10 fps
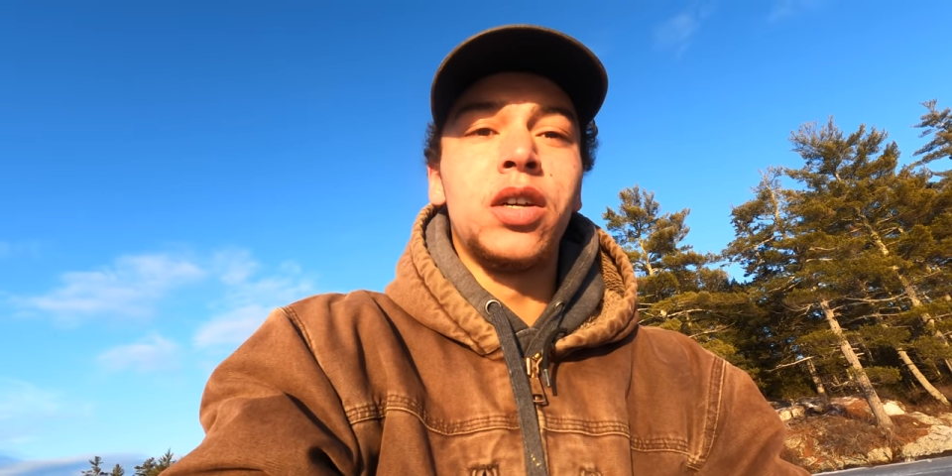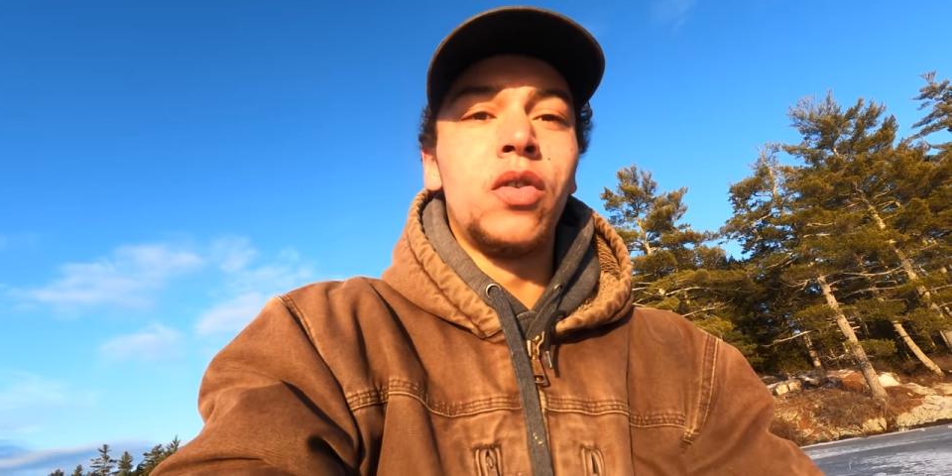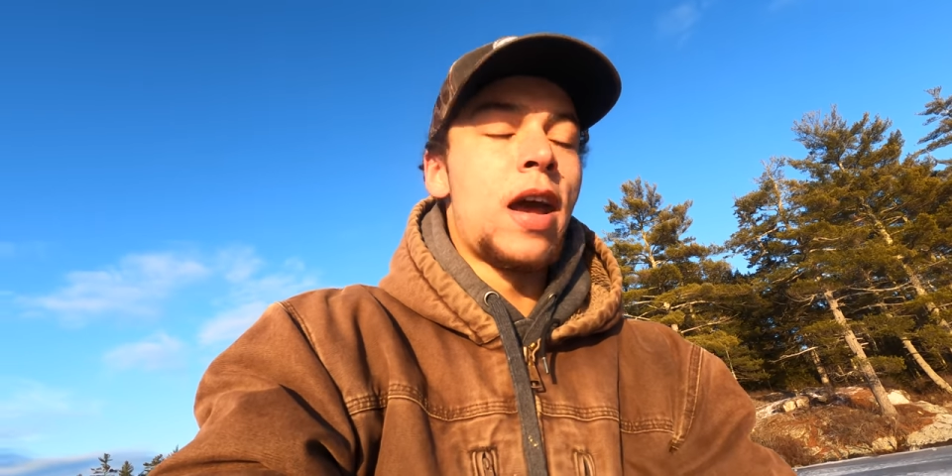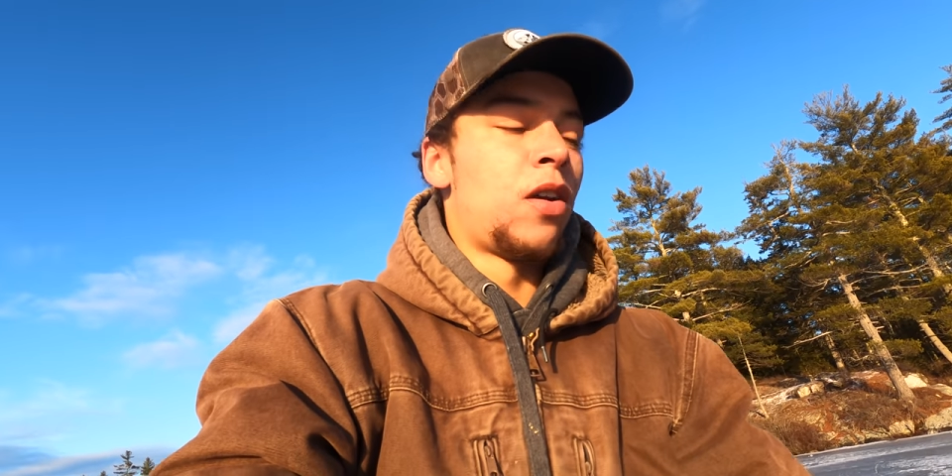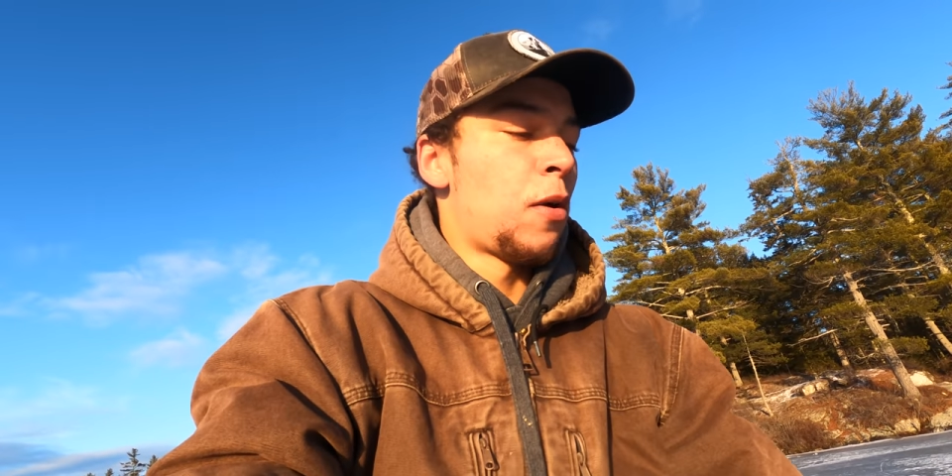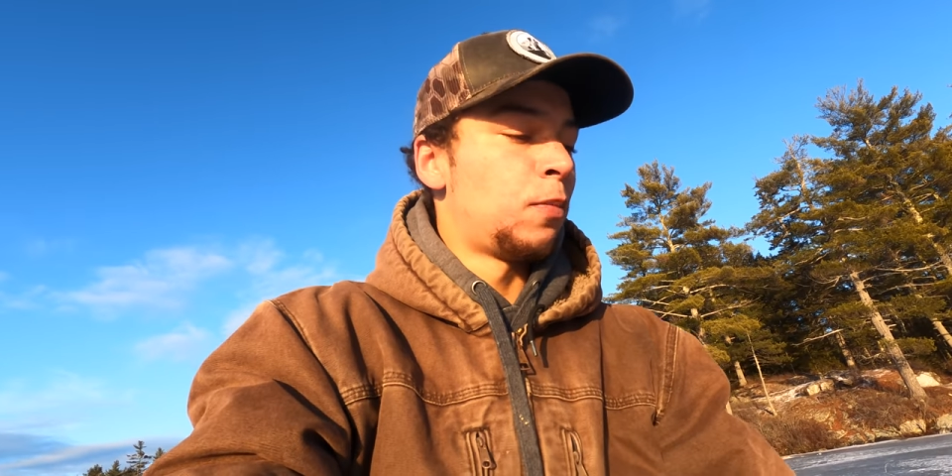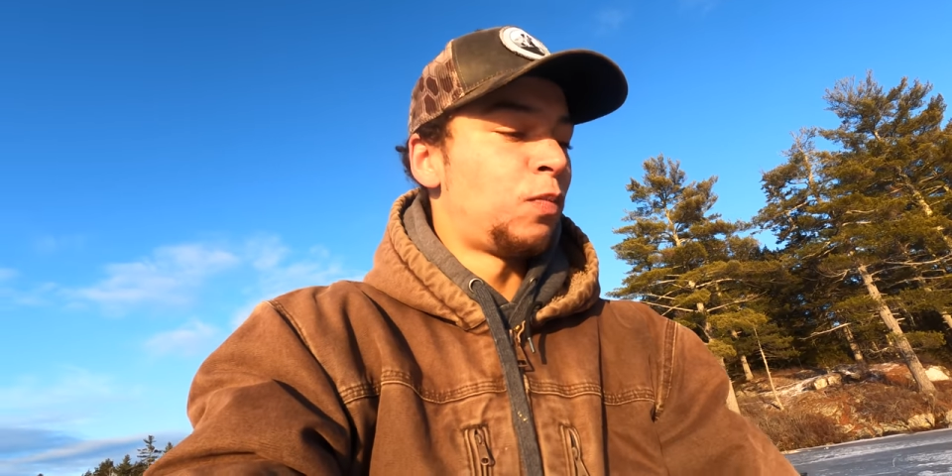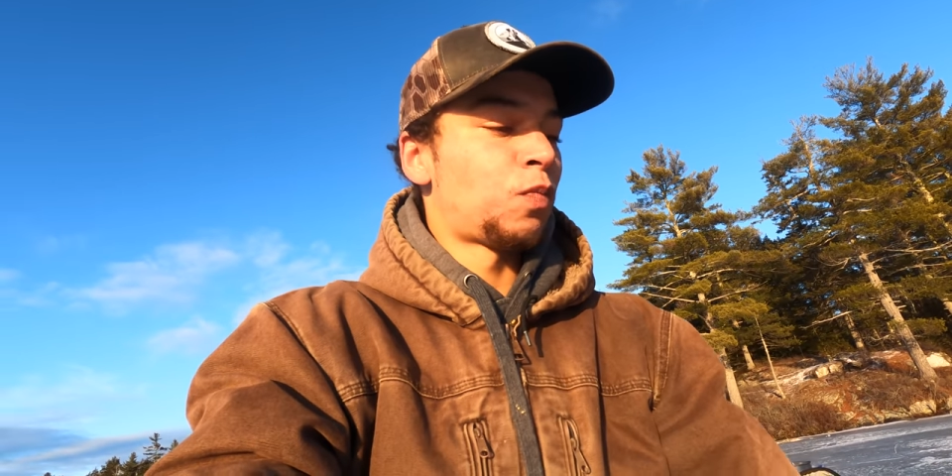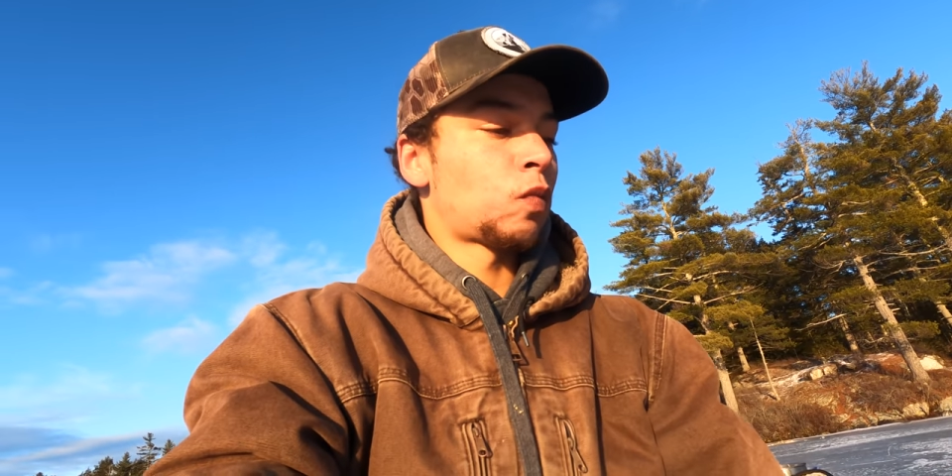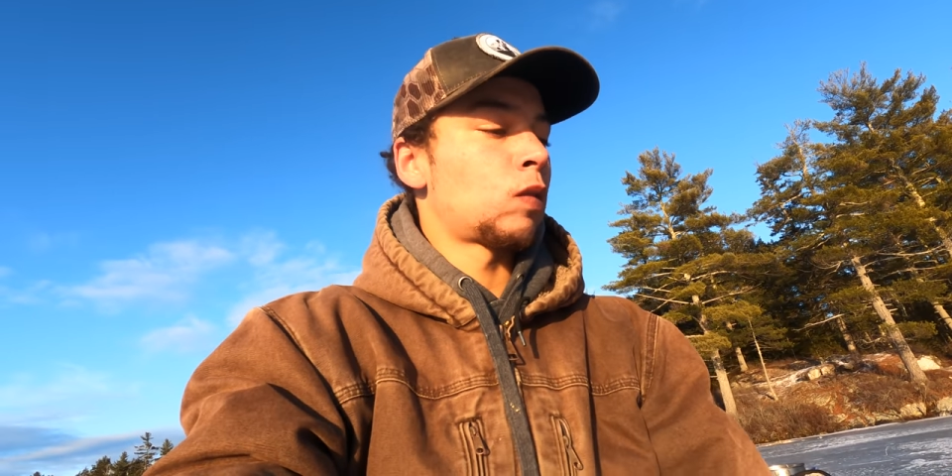
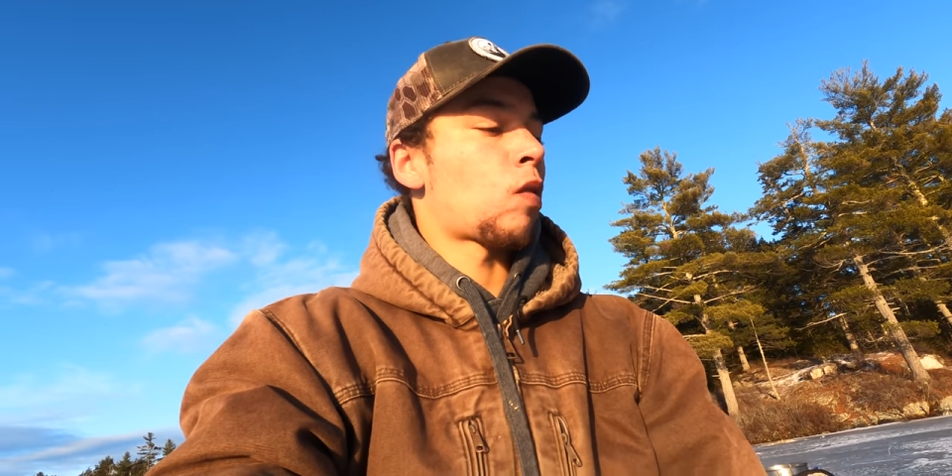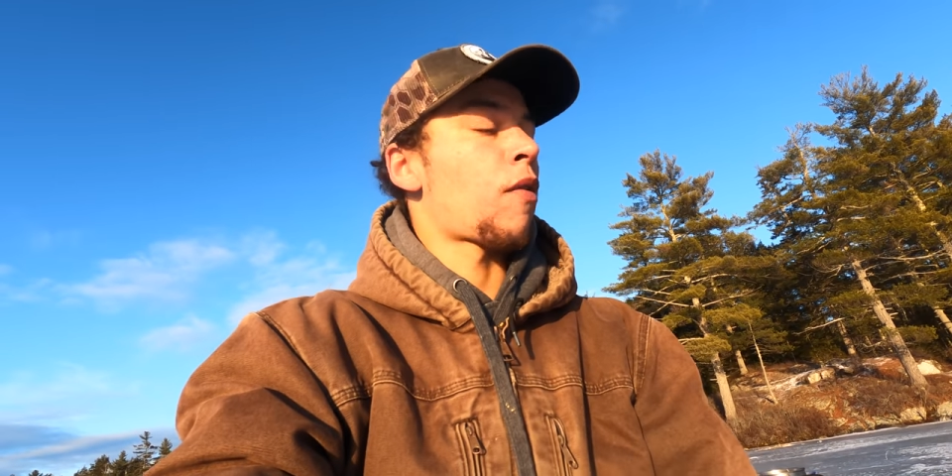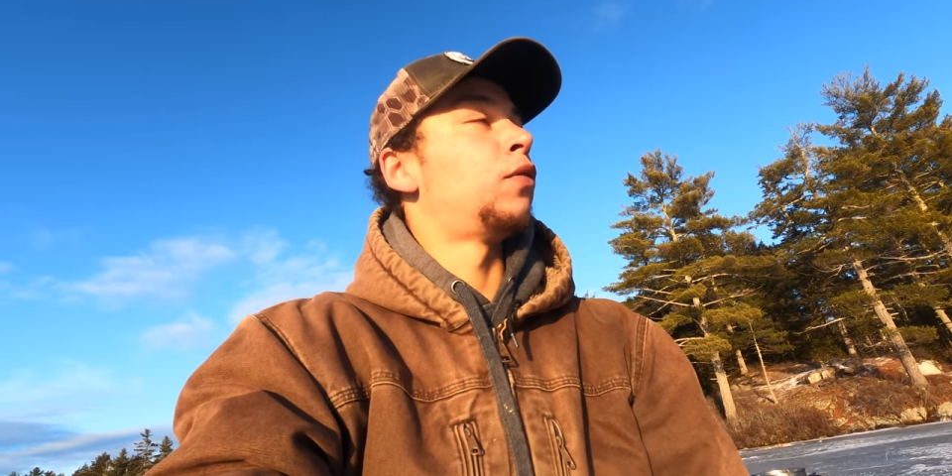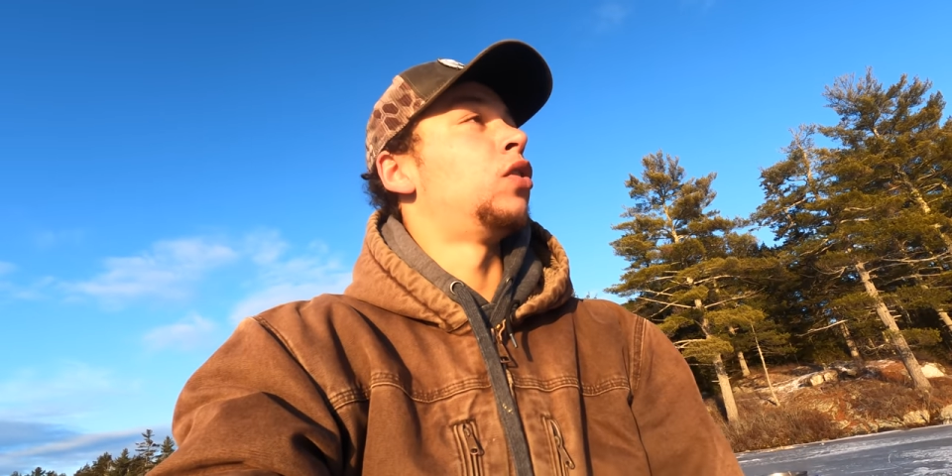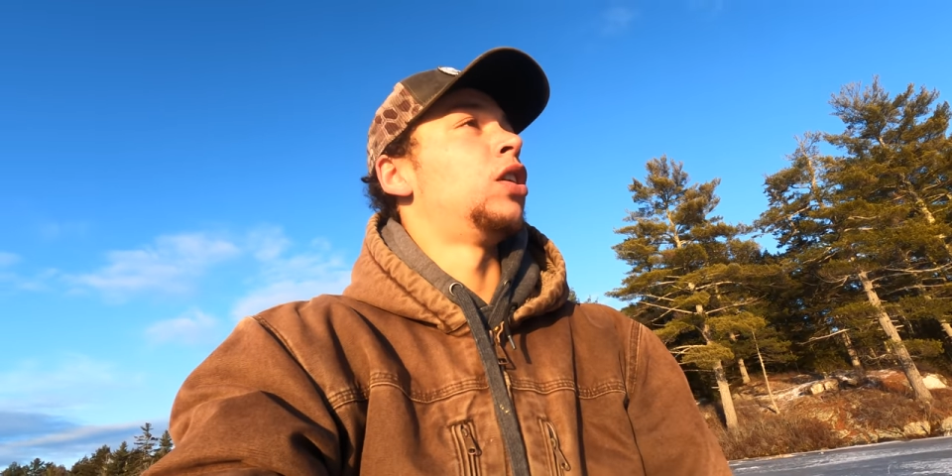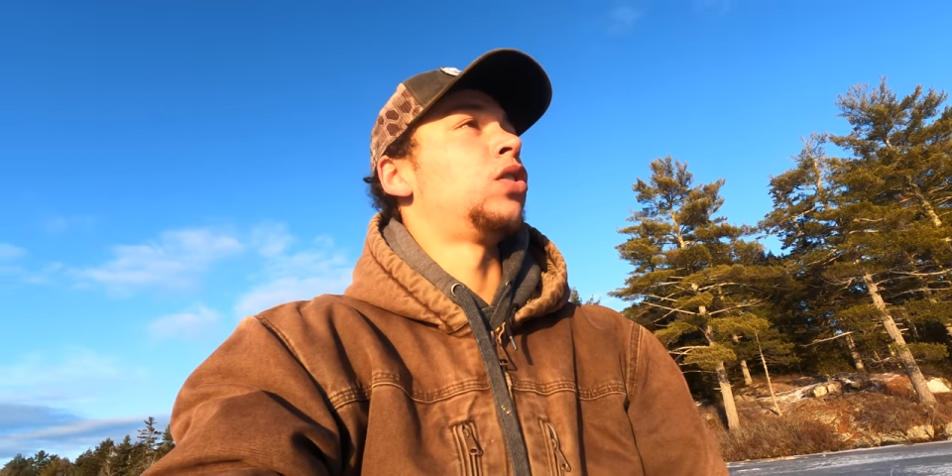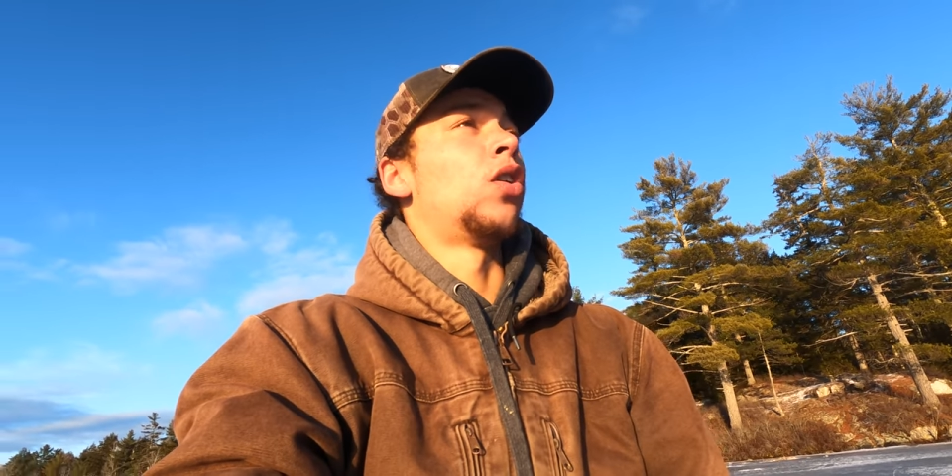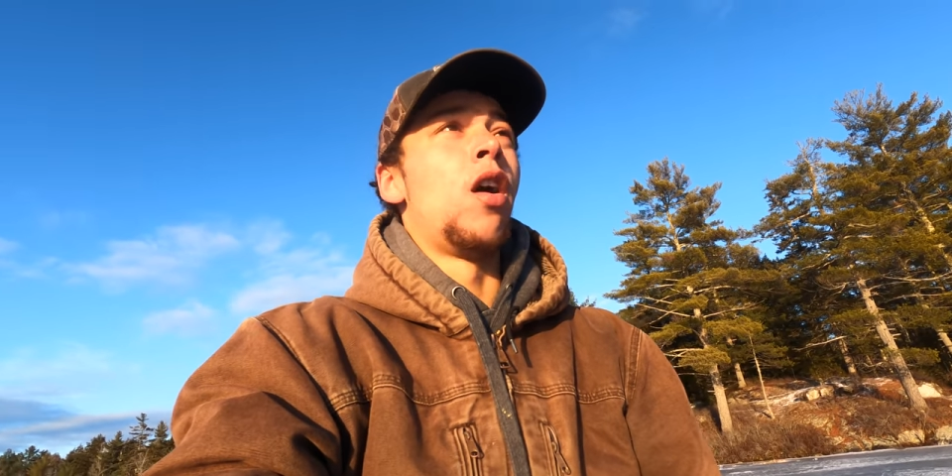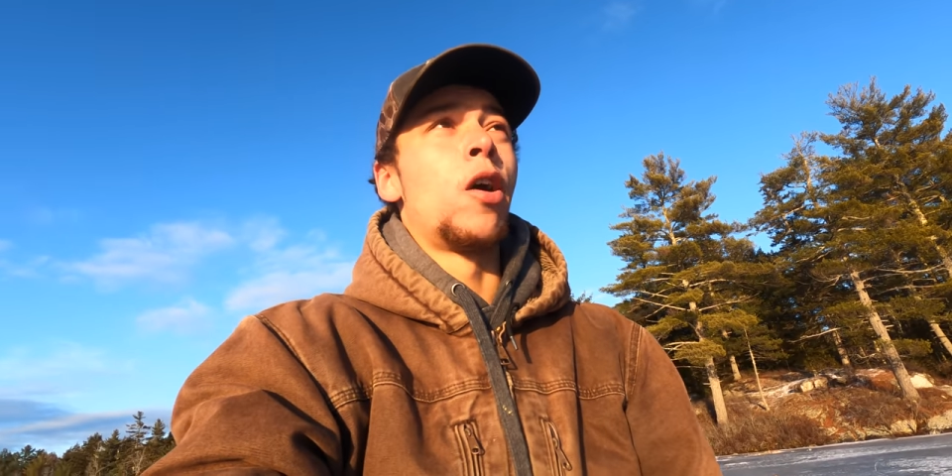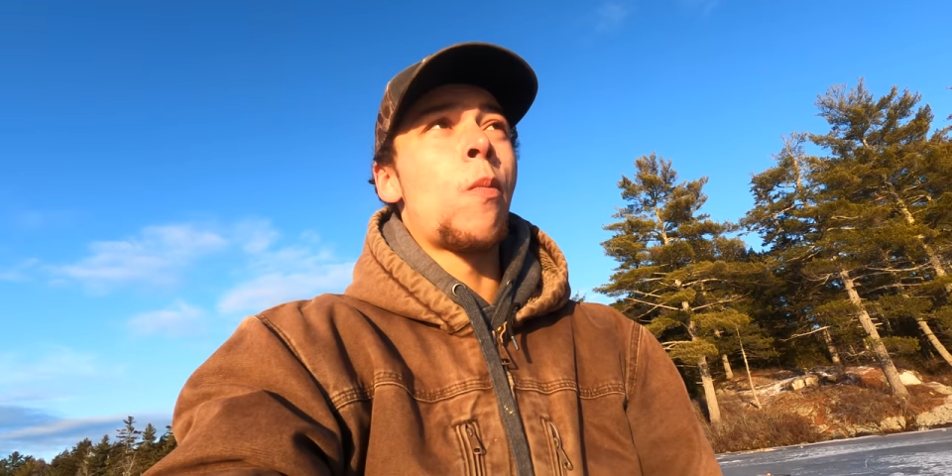around for this
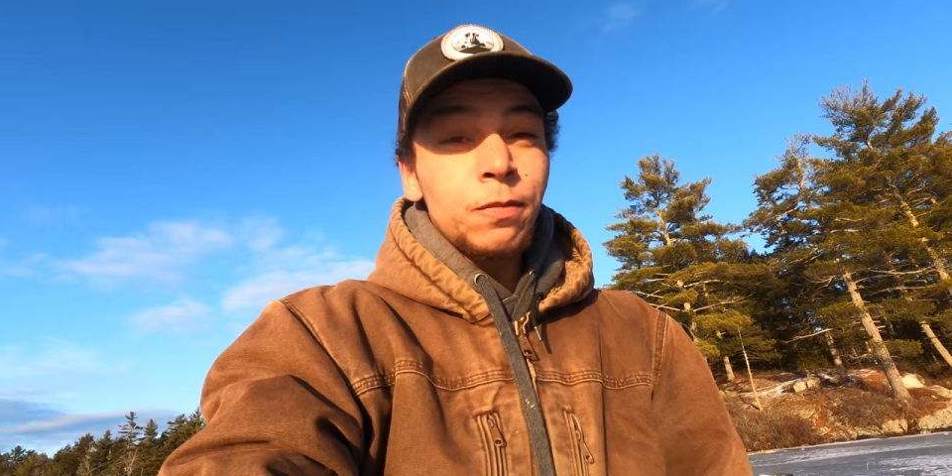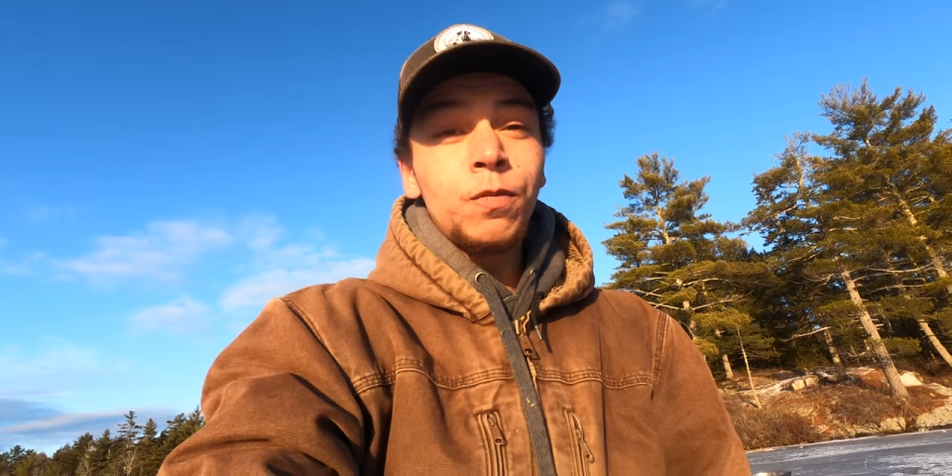long.